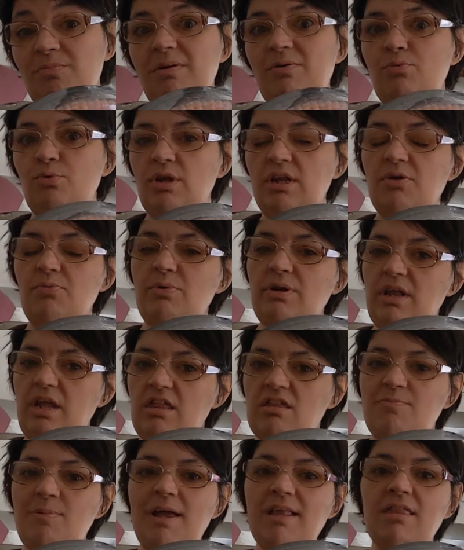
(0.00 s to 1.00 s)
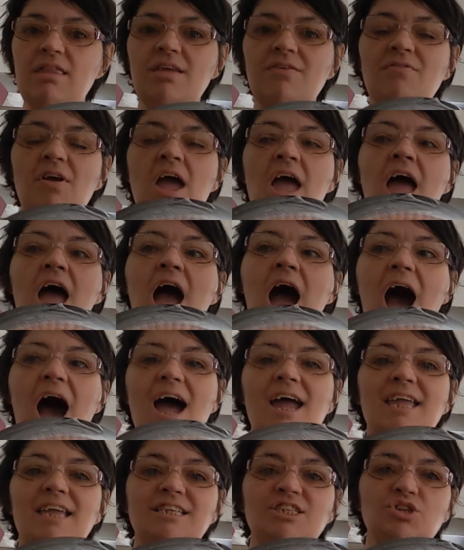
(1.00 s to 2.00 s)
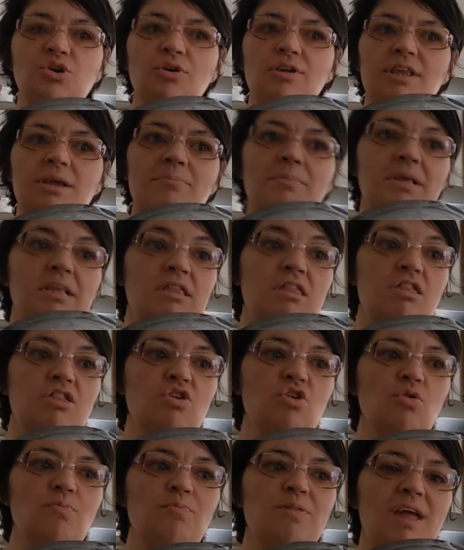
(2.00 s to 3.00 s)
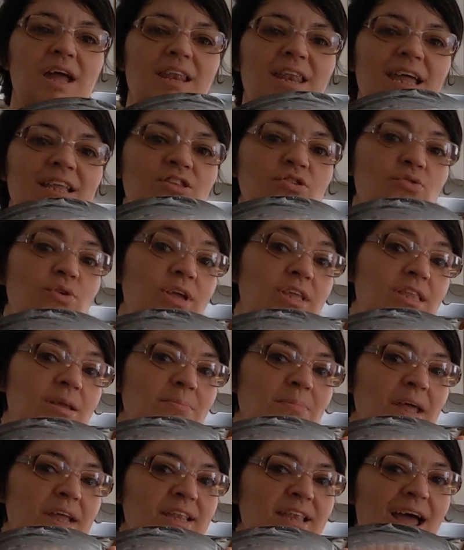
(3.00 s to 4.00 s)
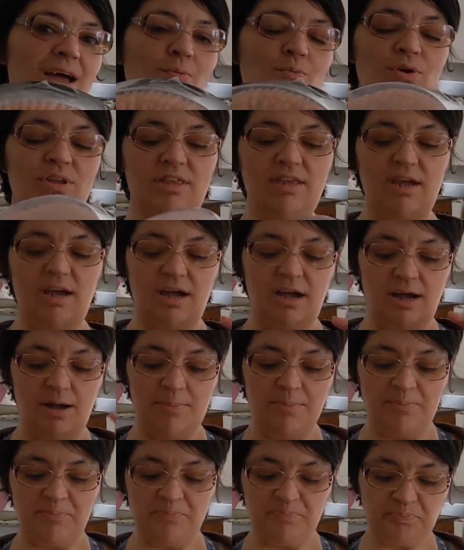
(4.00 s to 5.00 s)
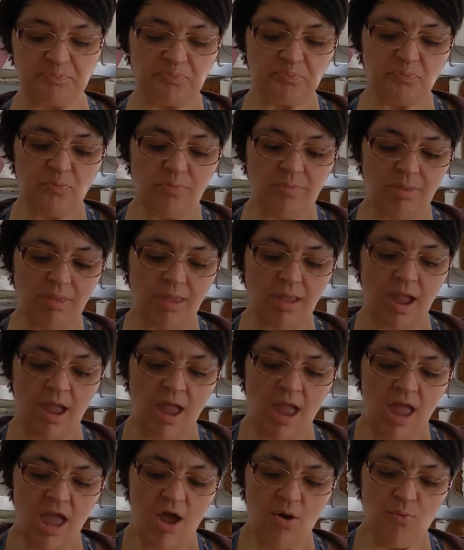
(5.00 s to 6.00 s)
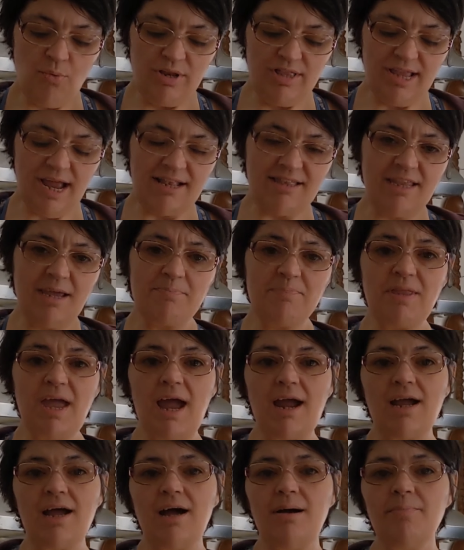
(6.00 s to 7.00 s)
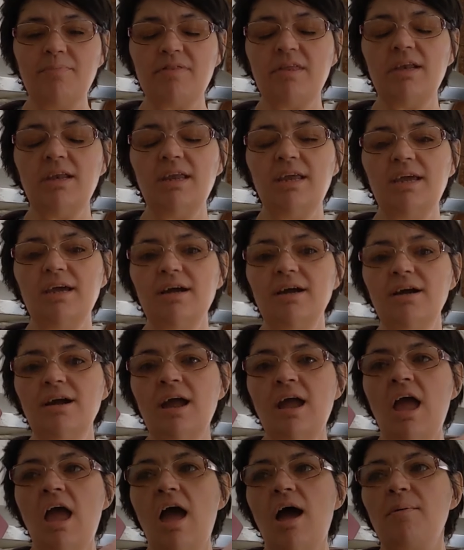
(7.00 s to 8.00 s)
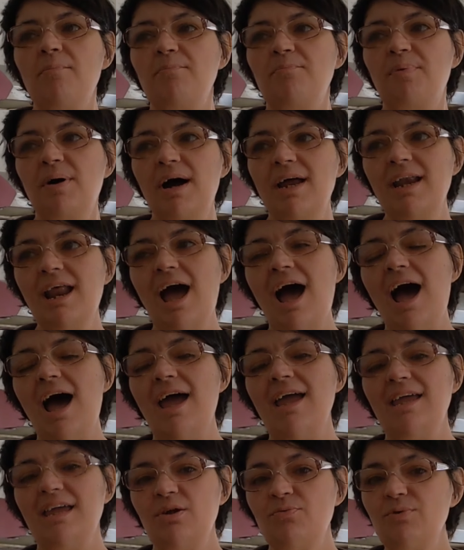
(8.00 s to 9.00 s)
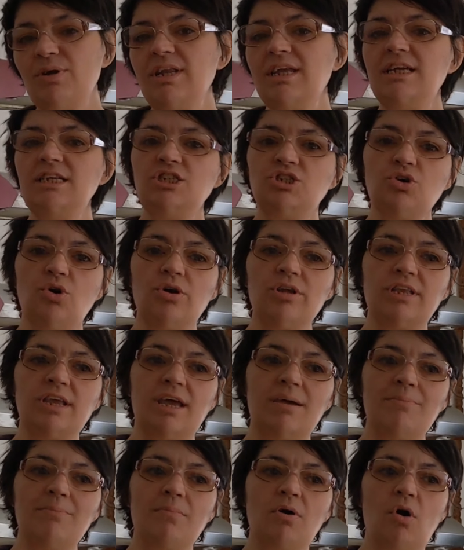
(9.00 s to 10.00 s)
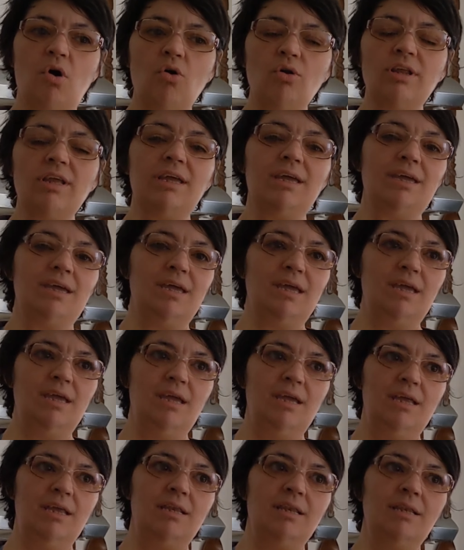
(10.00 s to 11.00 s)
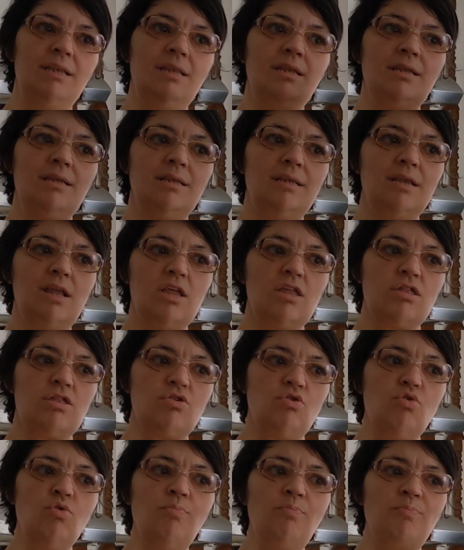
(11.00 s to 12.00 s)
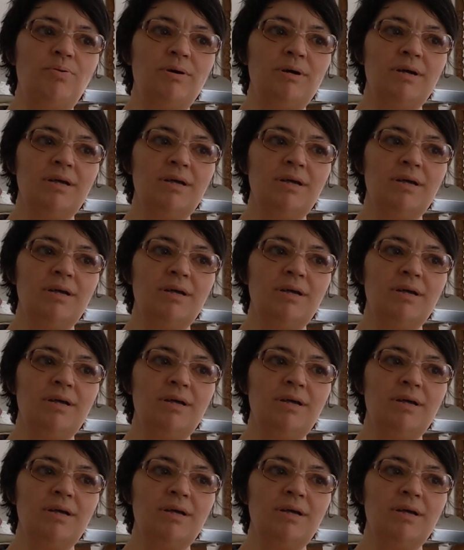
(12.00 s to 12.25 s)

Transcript: be really, really expensive. I enjoy them in soups. I like to eat them like that with um, with that dip that comes in here. But I really enjoyed them only in soup.